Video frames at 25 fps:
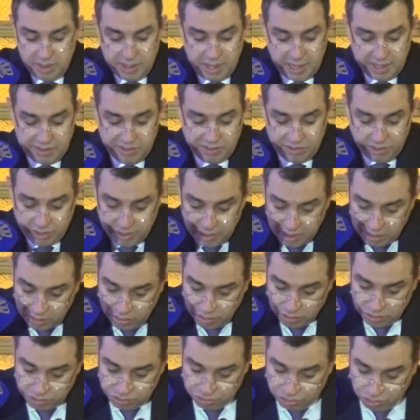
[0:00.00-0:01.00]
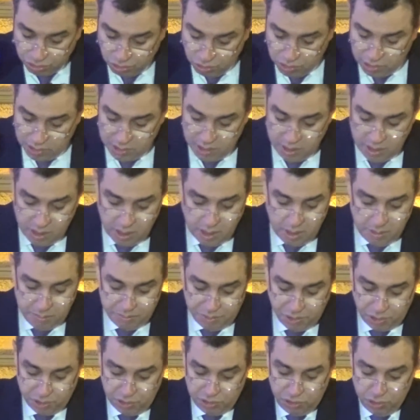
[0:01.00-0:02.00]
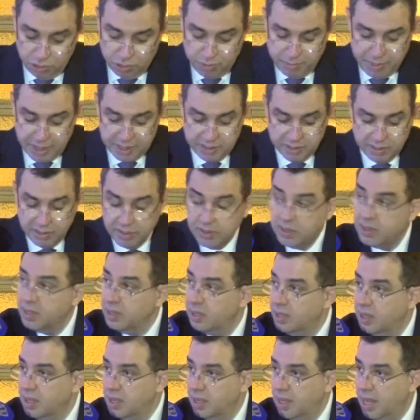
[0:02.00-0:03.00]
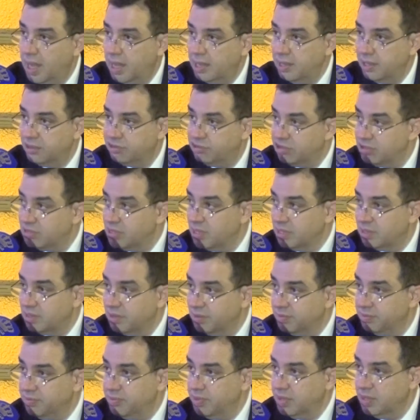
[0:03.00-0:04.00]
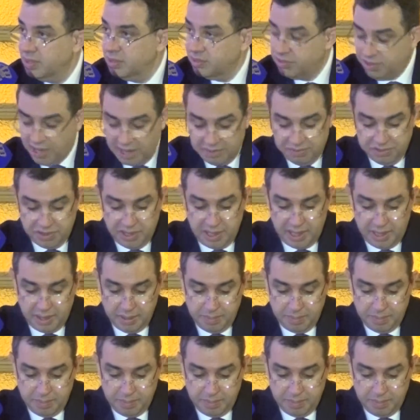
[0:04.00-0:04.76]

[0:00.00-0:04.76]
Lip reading: external control, procurement, and legislative drafting.